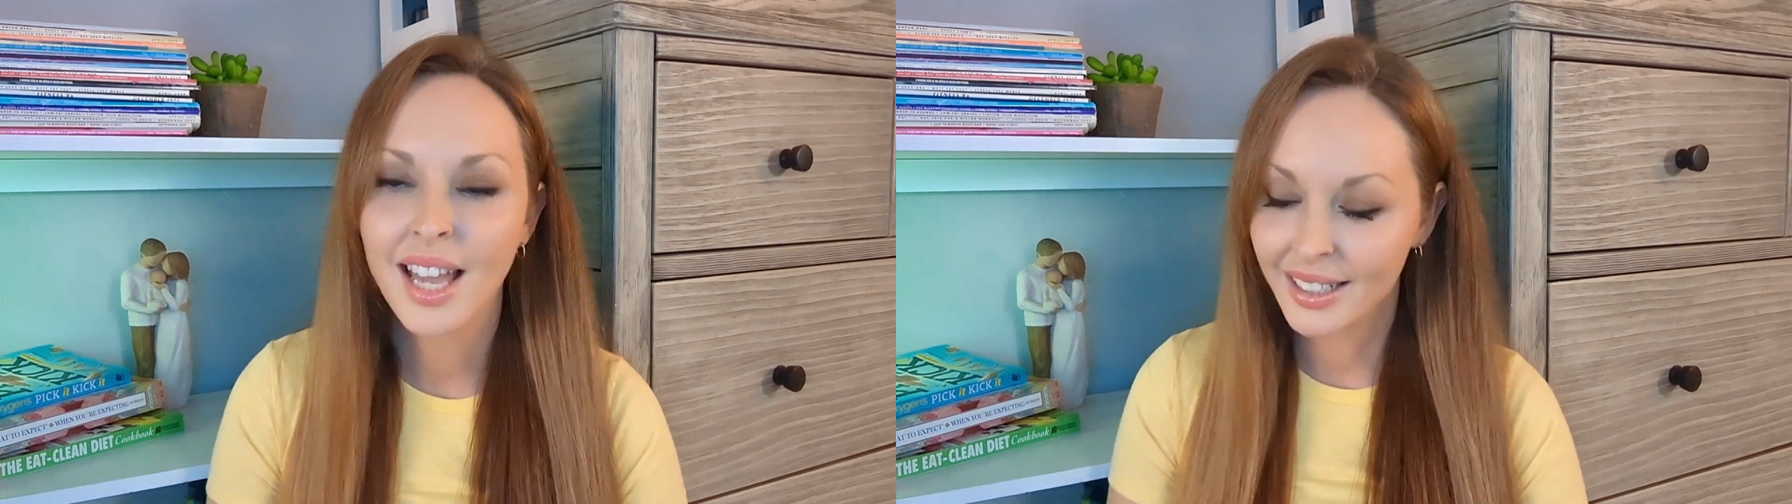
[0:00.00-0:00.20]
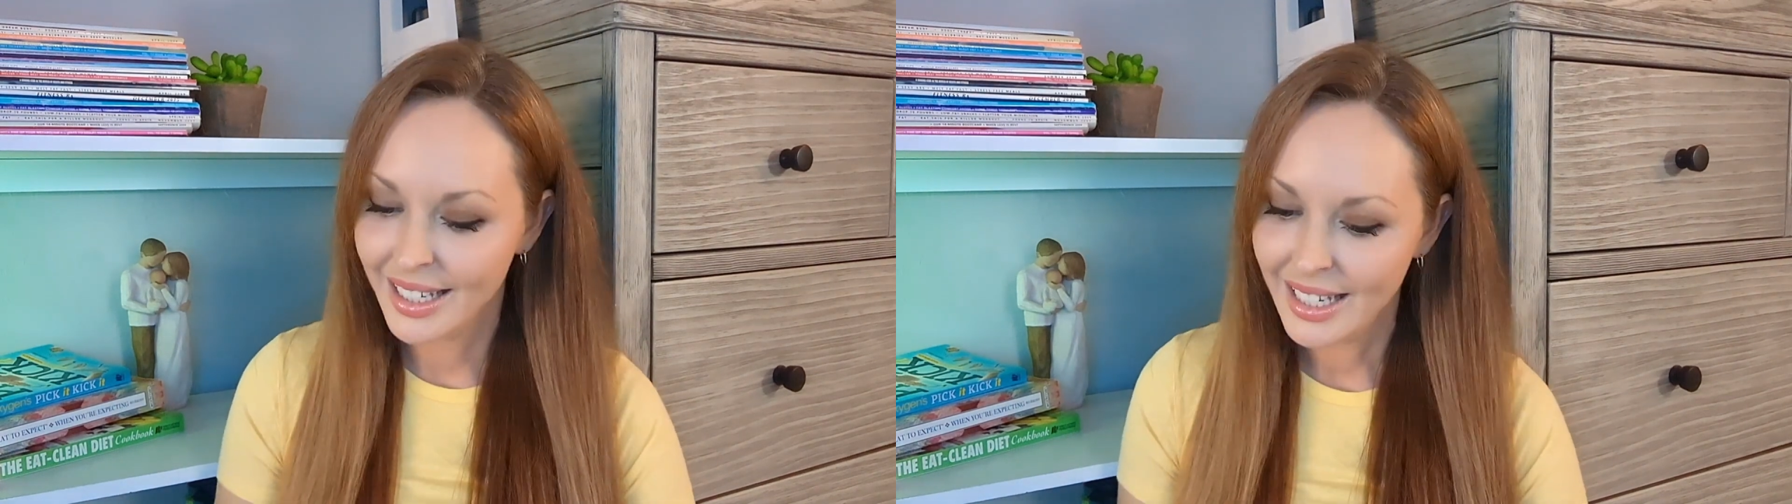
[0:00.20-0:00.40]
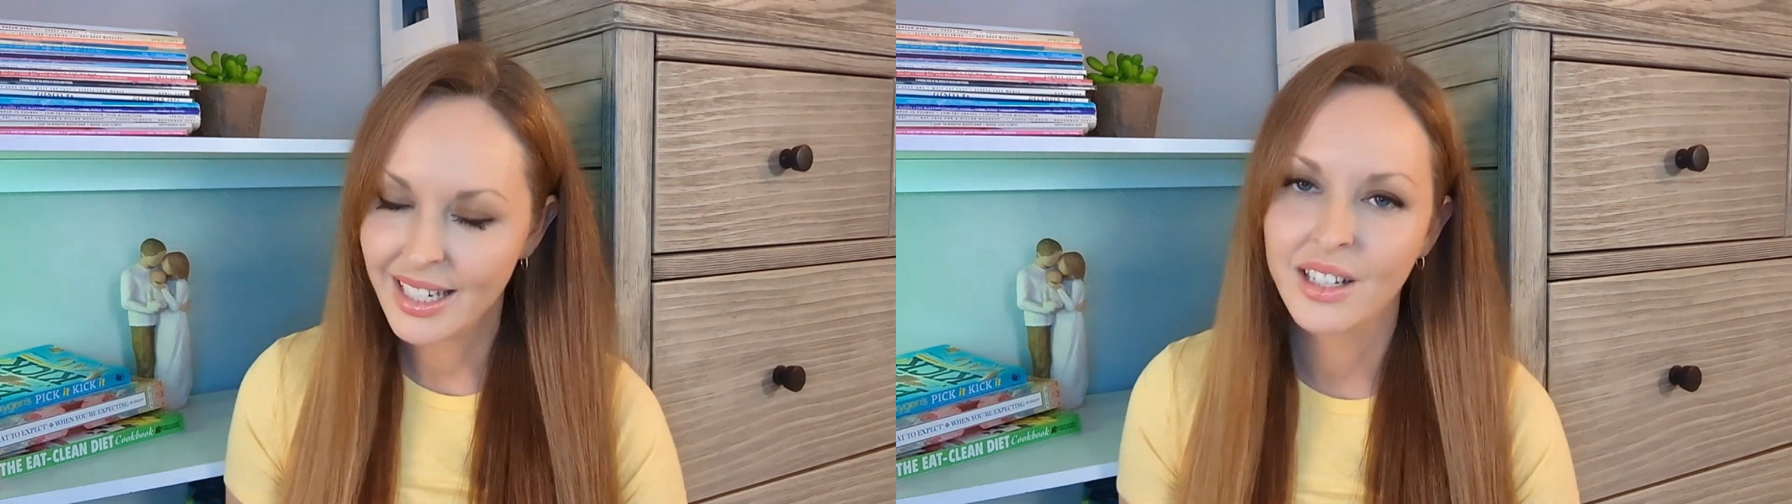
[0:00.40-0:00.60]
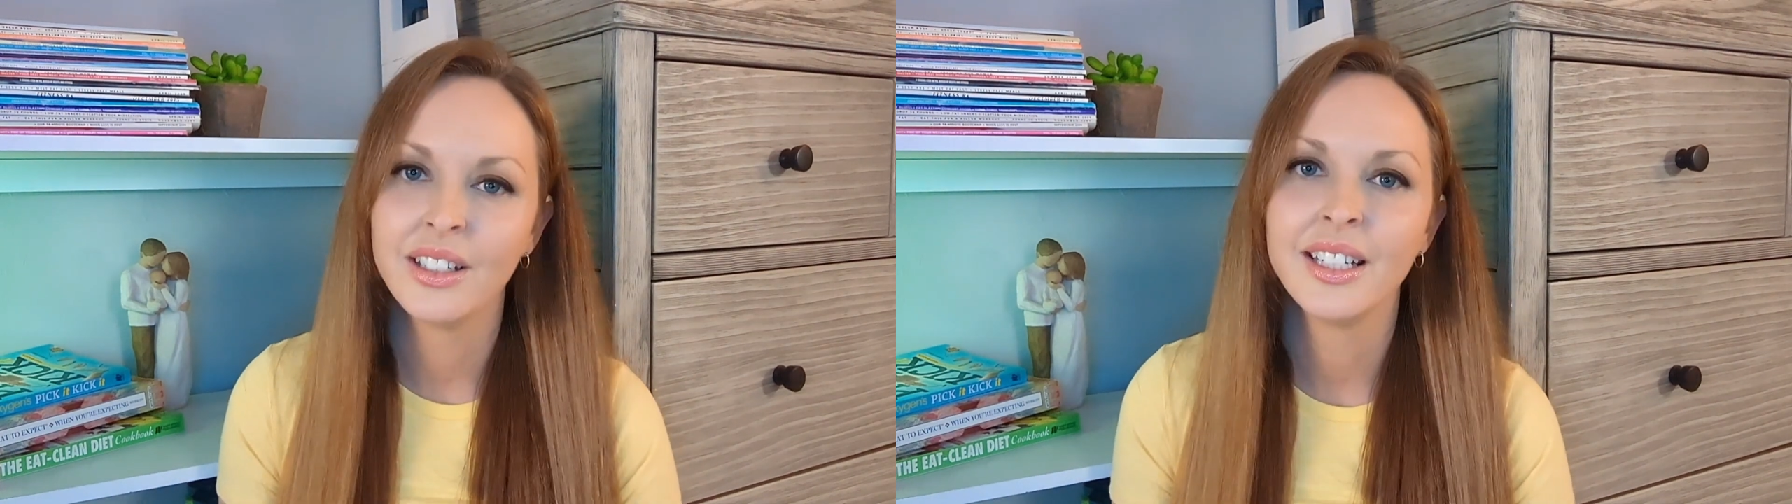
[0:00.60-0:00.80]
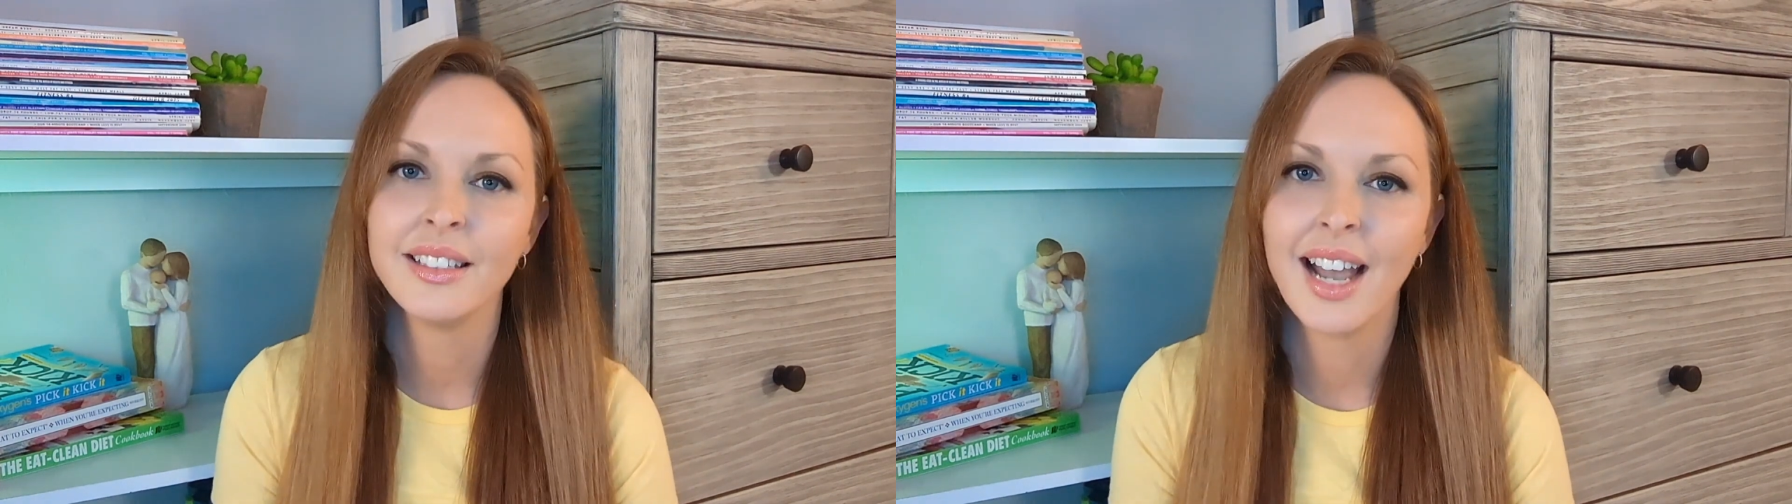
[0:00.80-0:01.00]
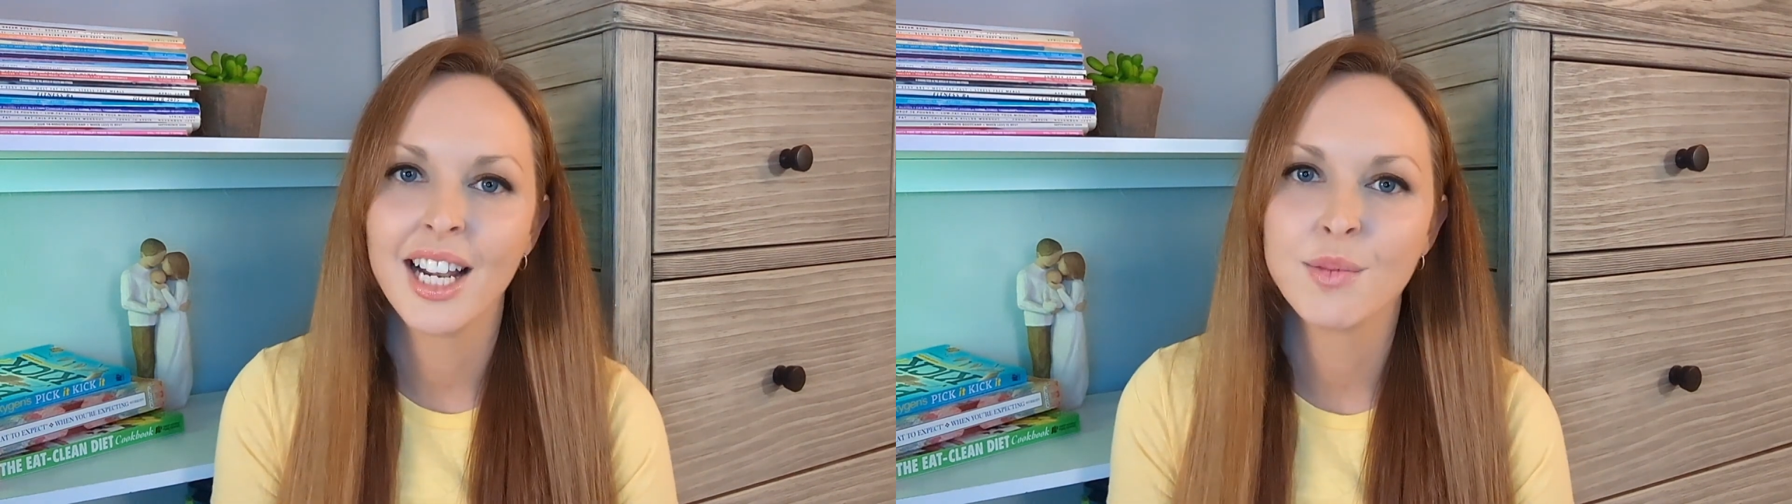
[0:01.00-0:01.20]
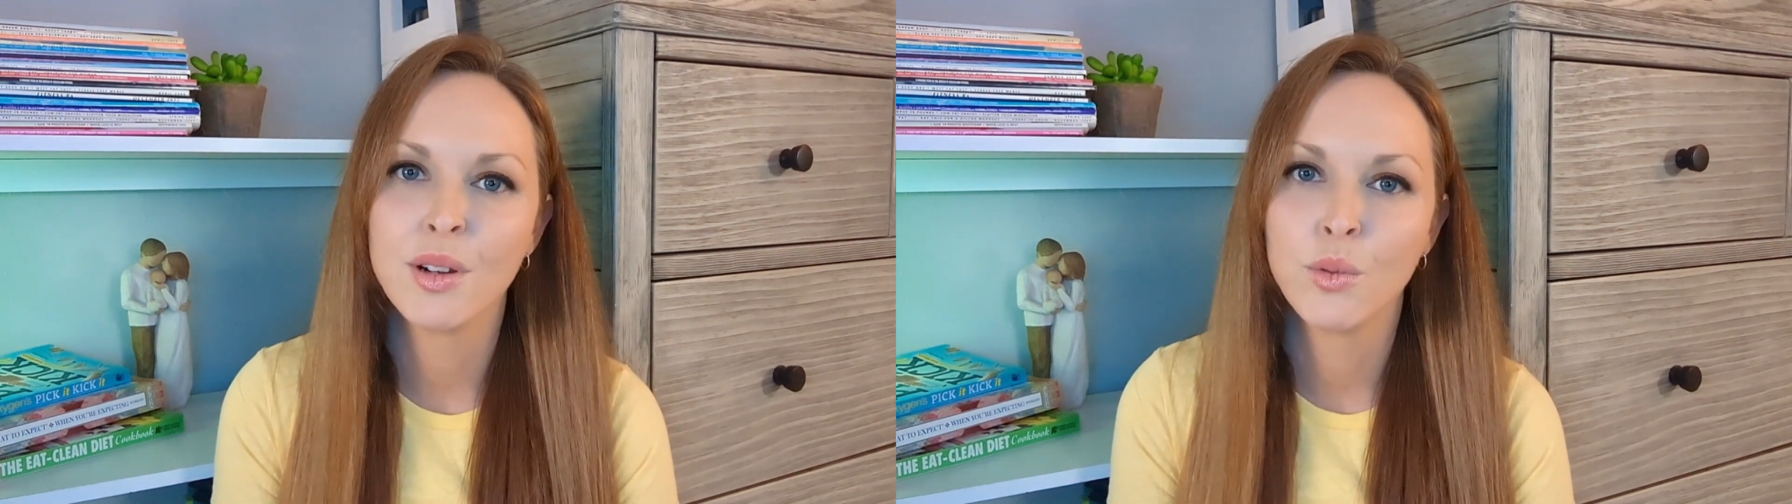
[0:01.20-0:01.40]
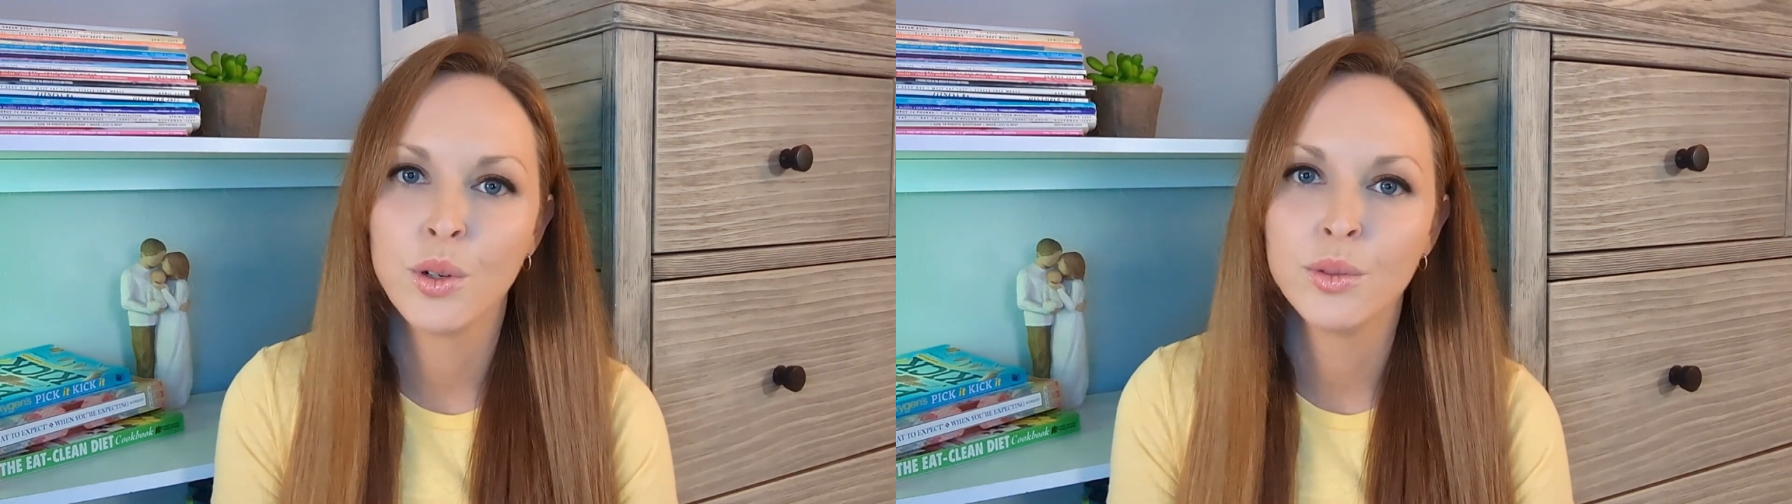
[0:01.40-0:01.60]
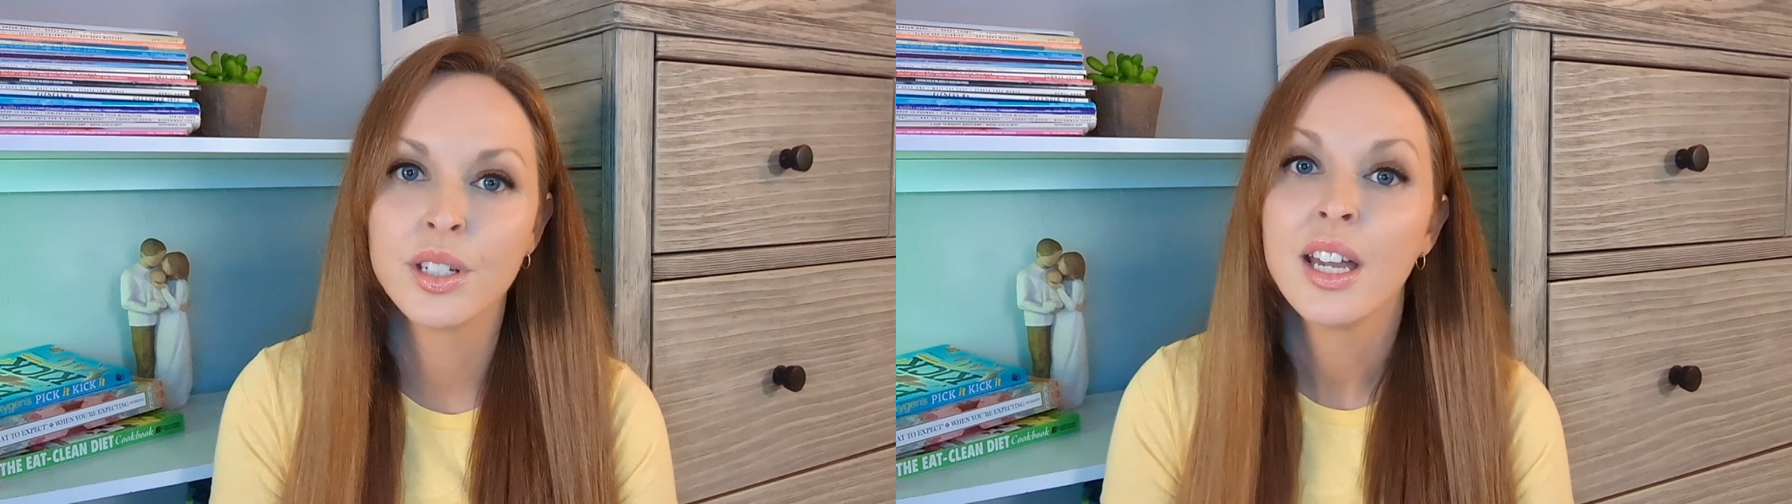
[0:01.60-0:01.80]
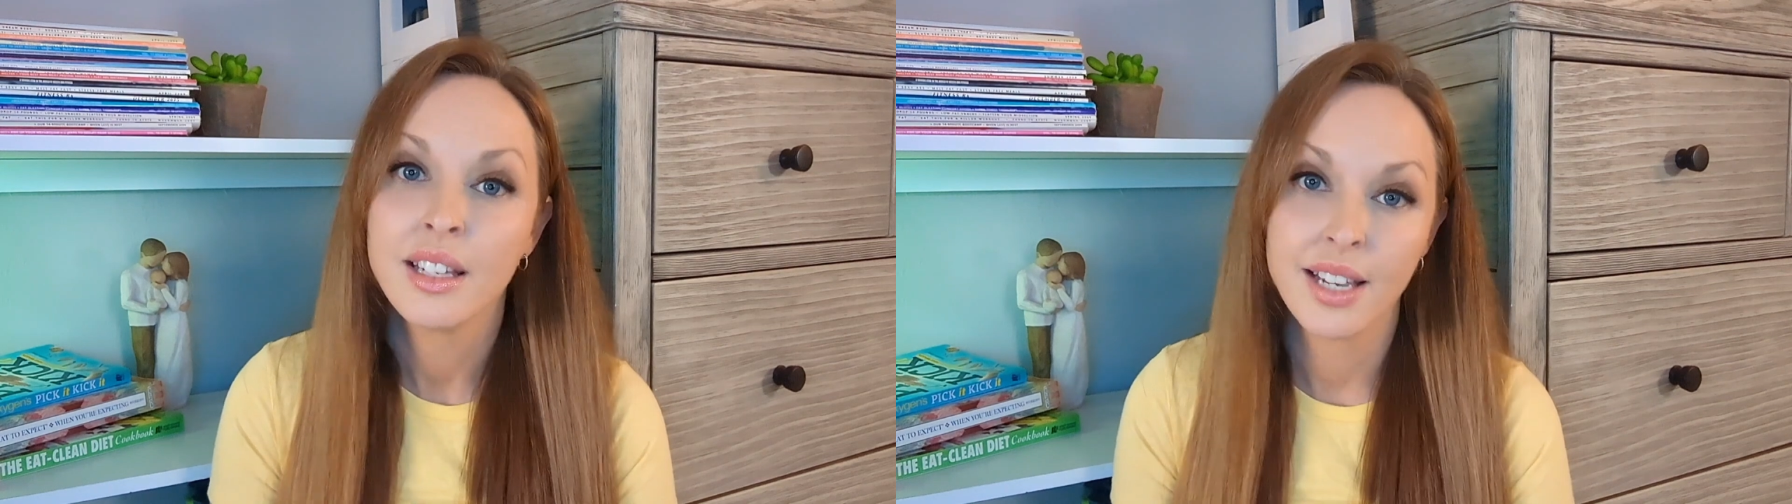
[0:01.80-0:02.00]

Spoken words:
that healing attachment wounds